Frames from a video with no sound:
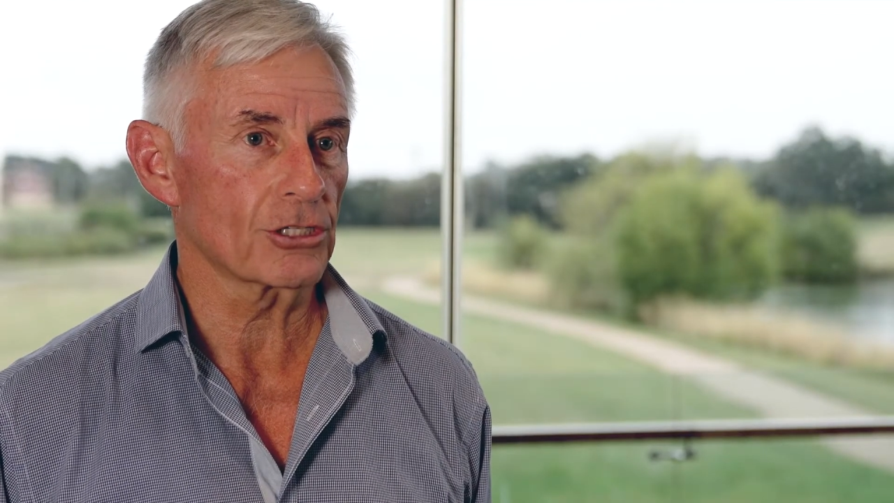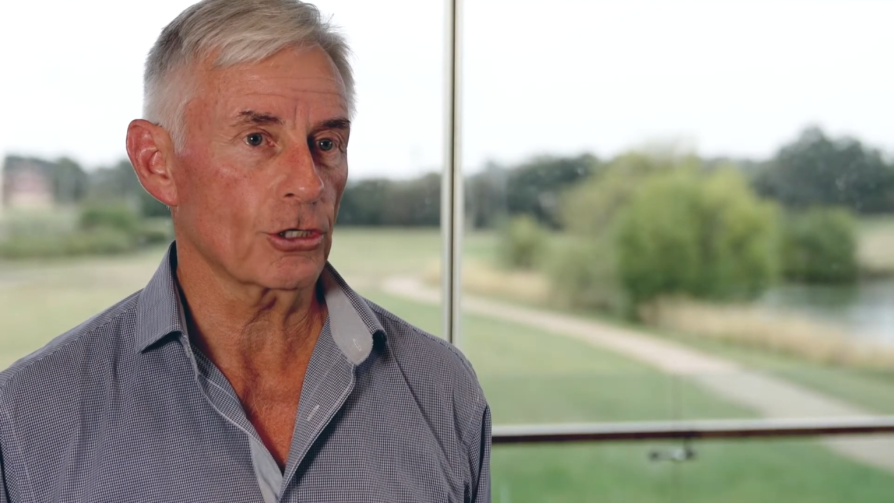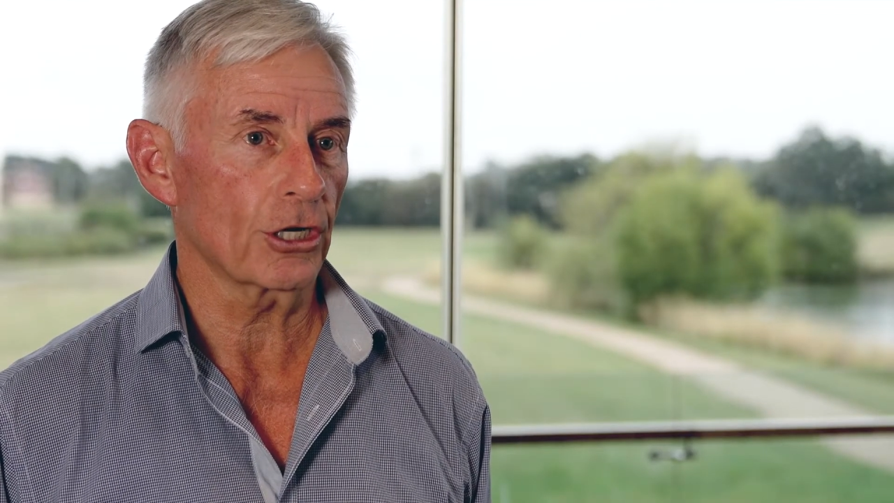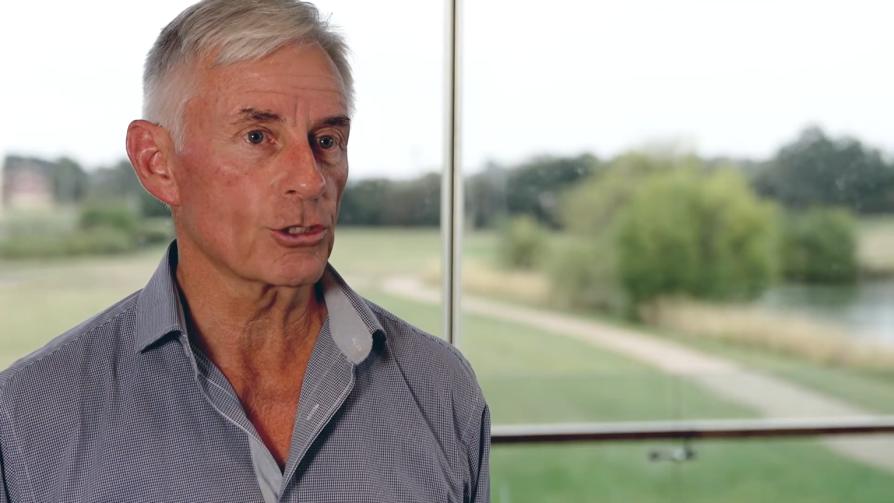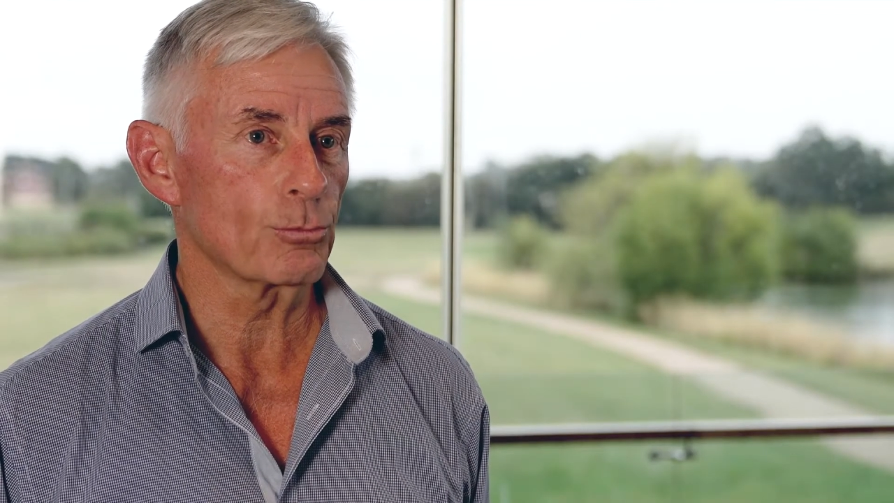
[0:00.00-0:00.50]

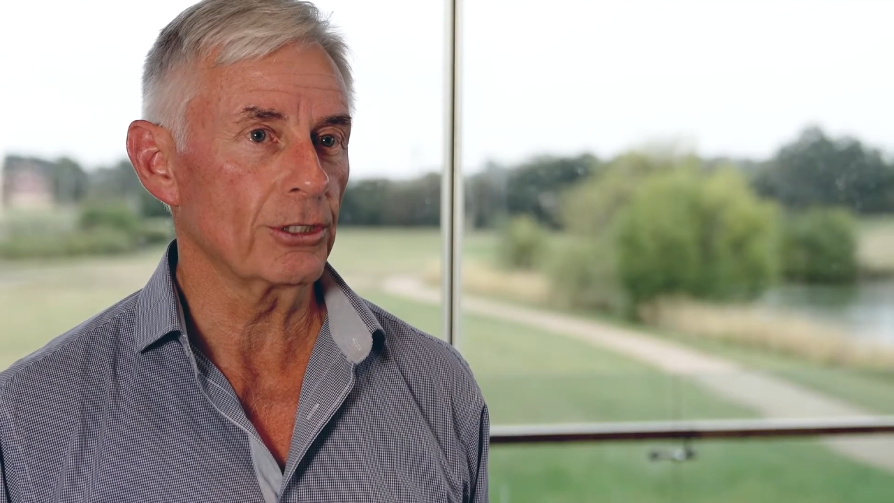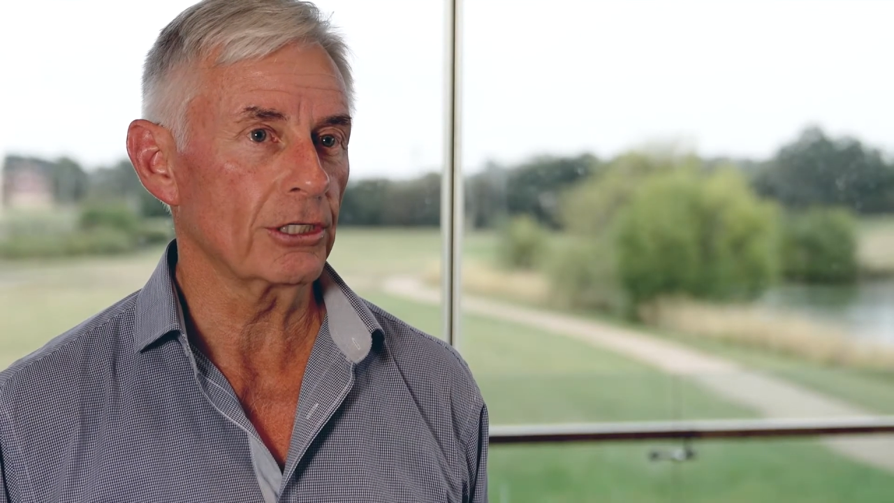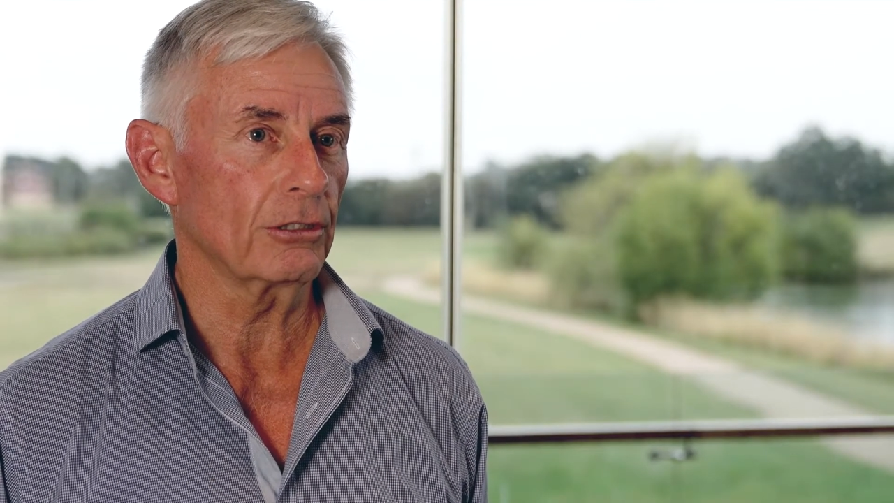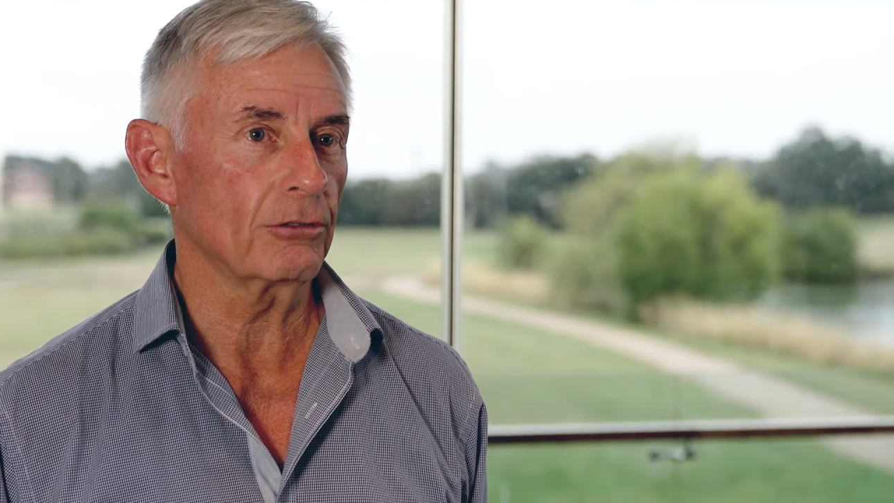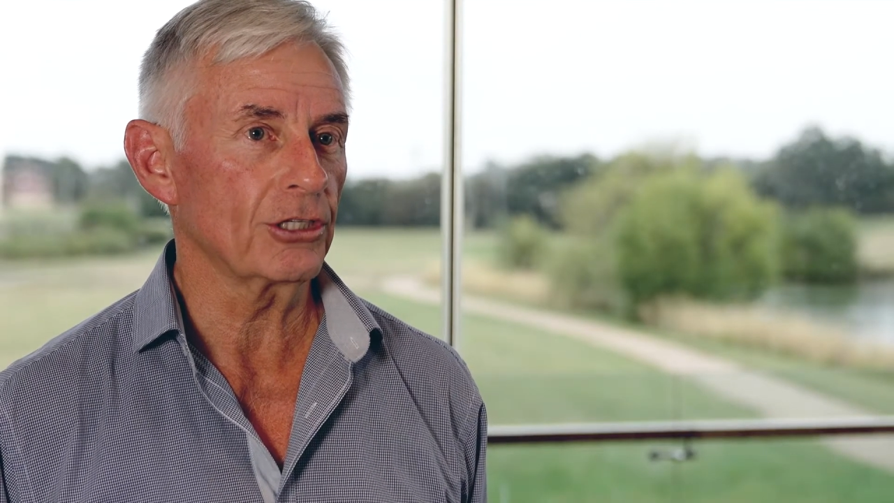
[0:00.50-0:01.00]
site has
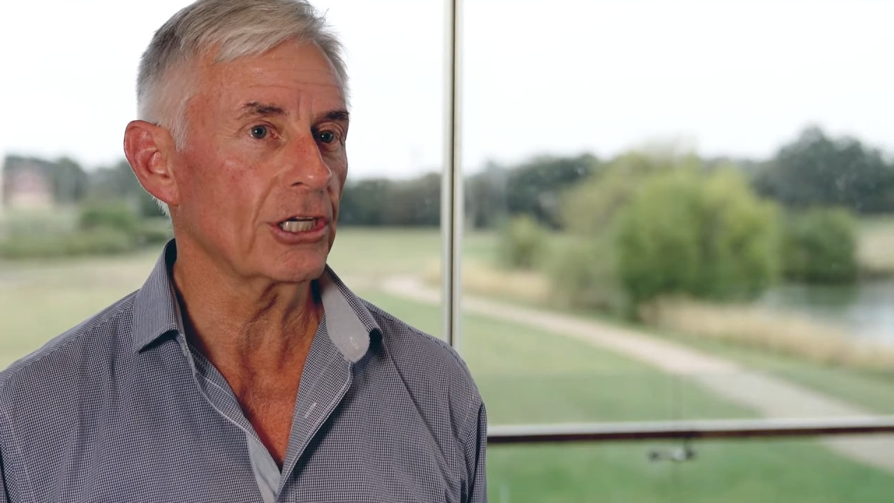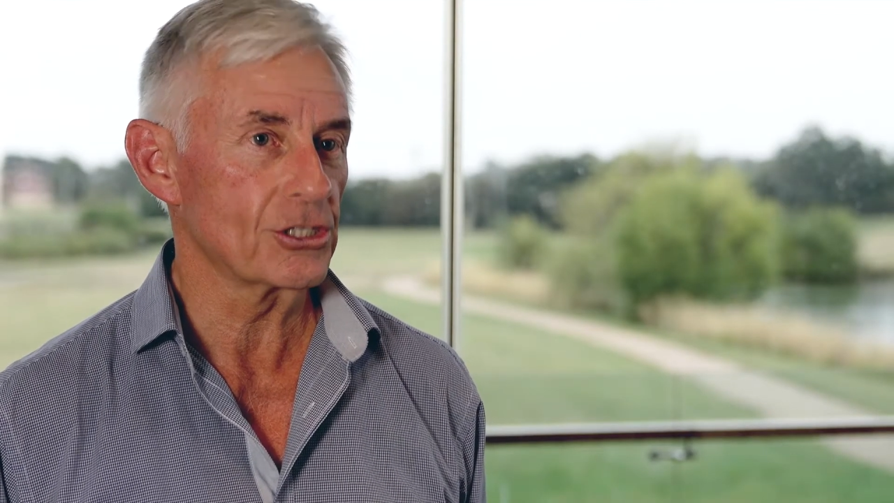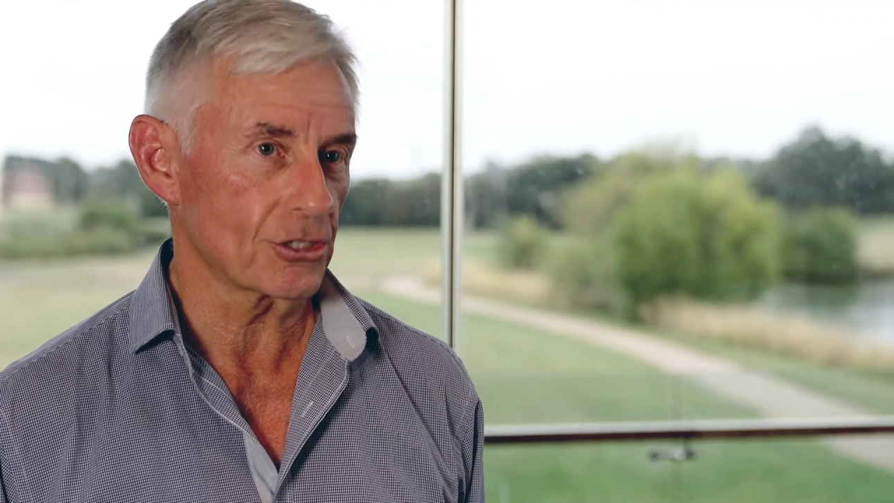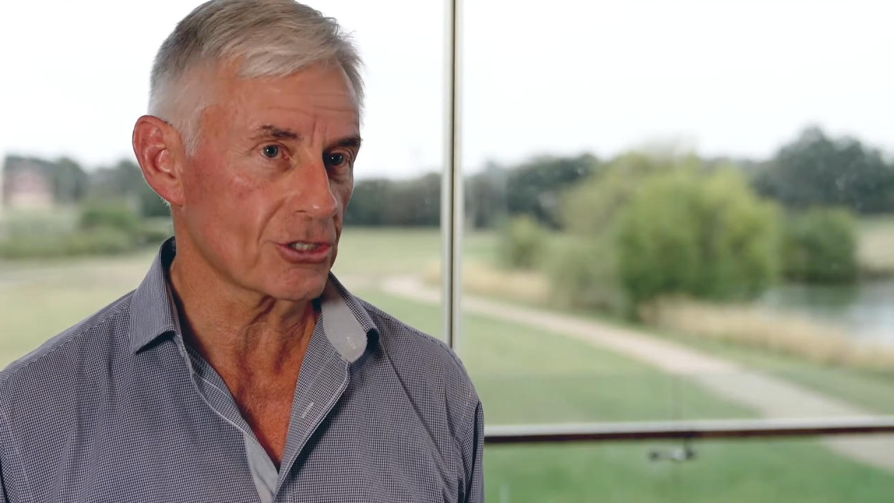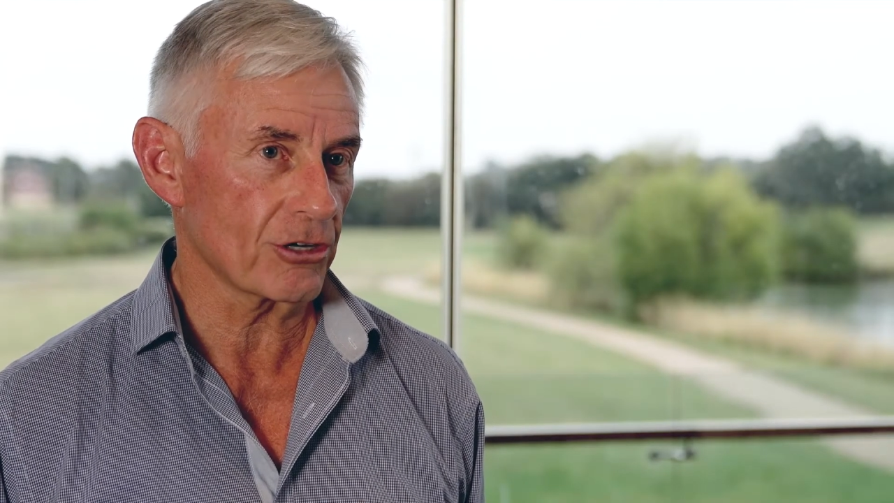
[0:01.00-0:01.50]
been the
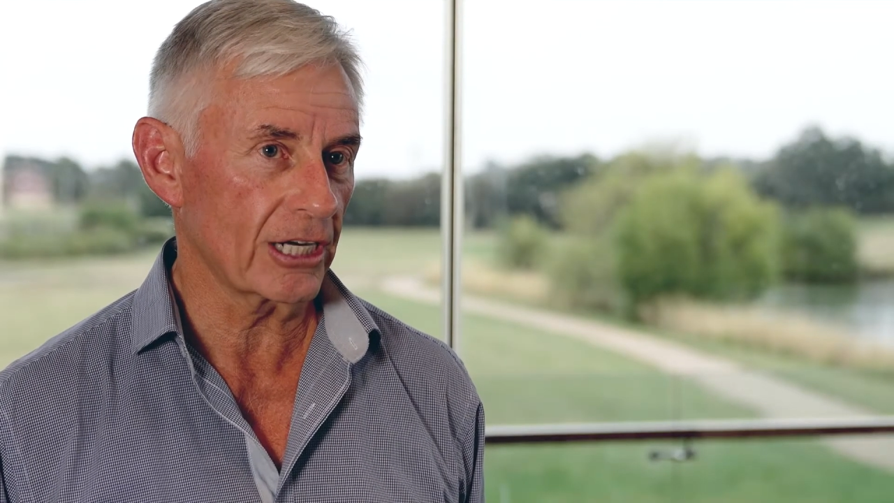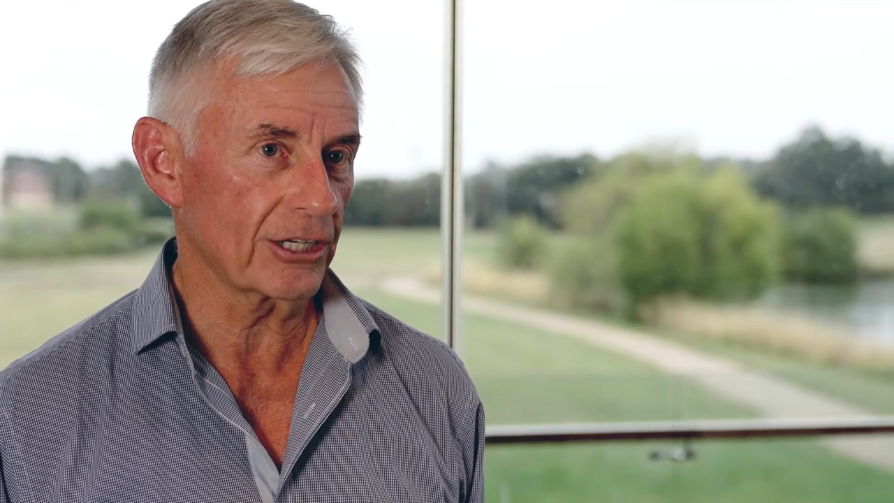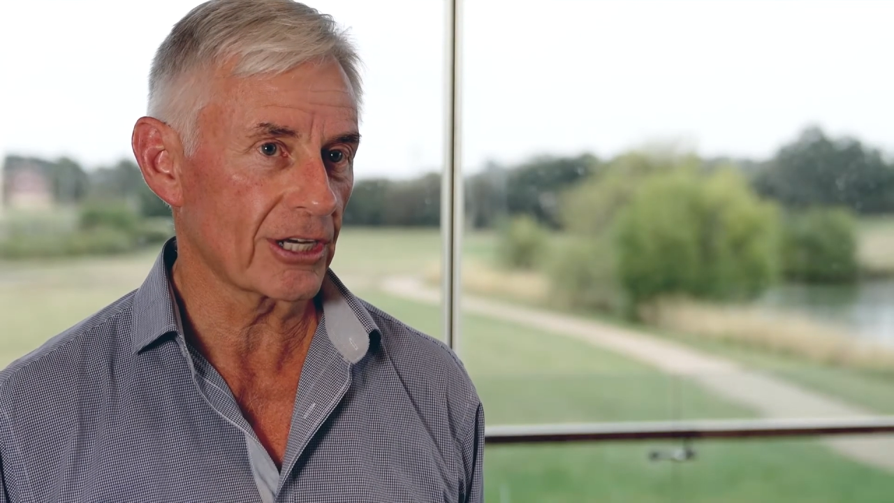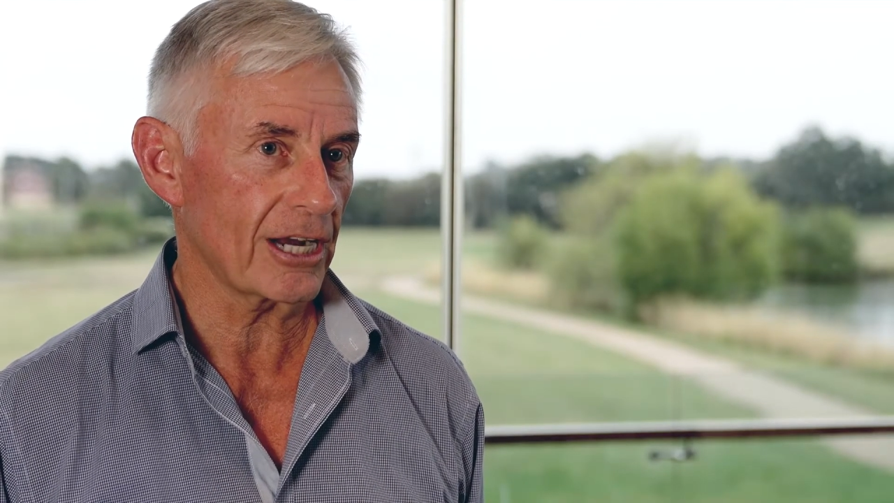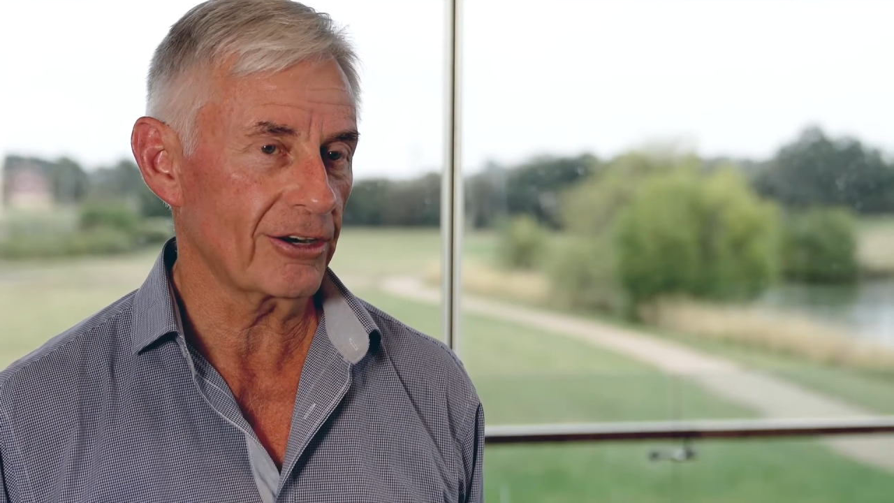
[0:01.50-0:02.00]
East
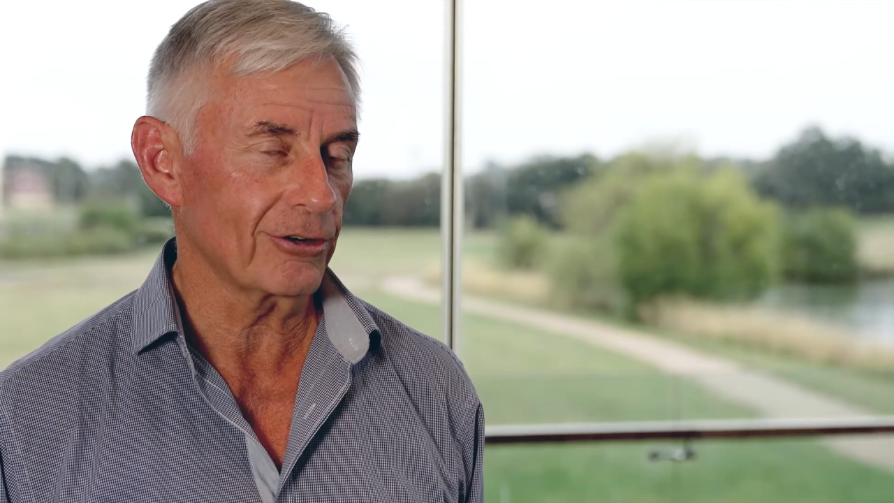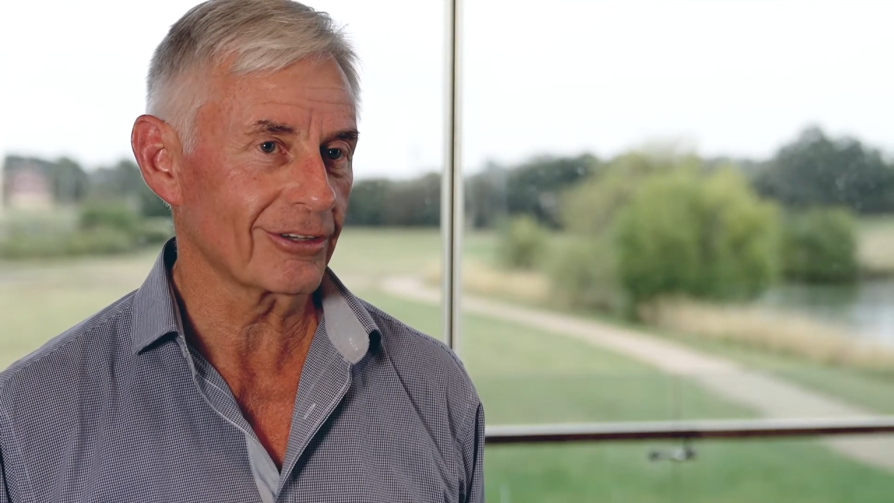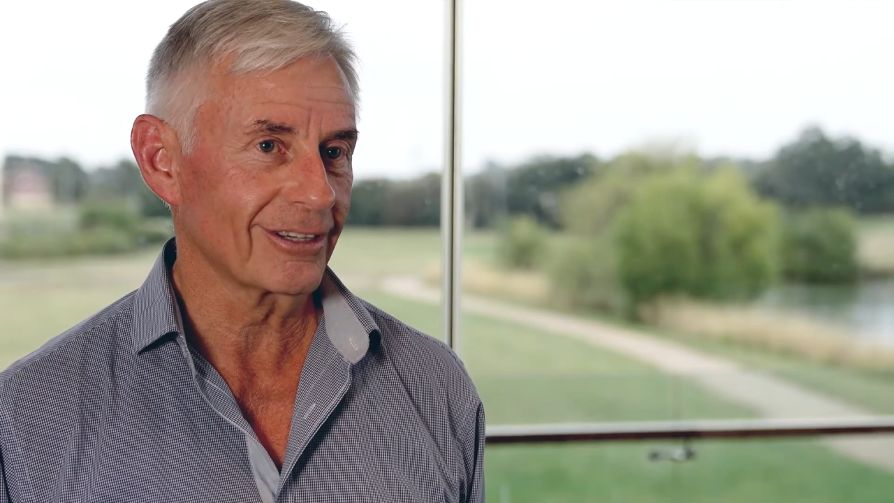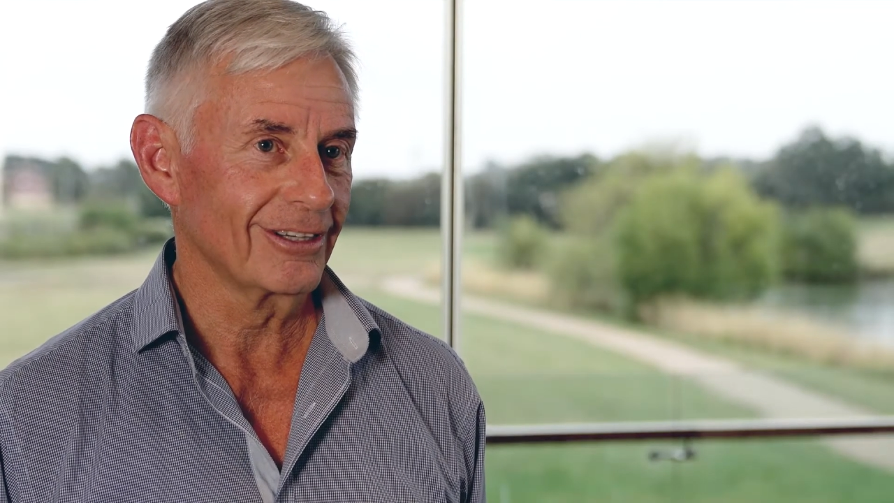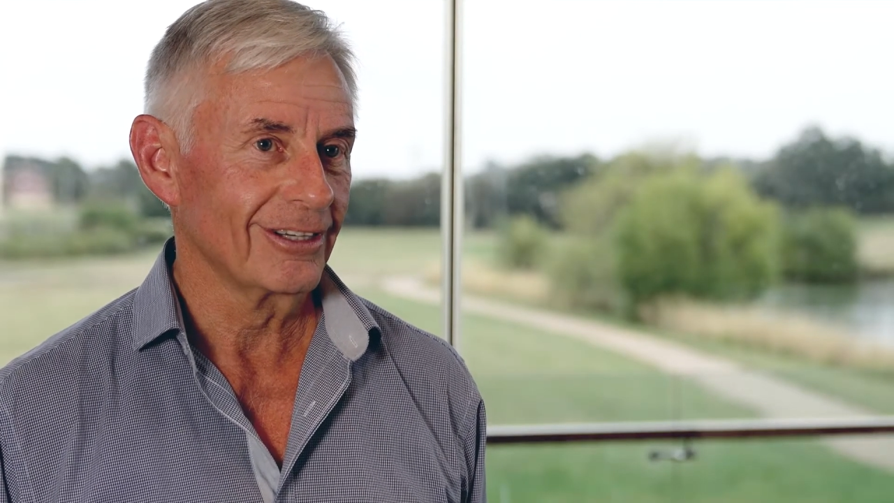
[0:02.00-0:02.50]
Australian current.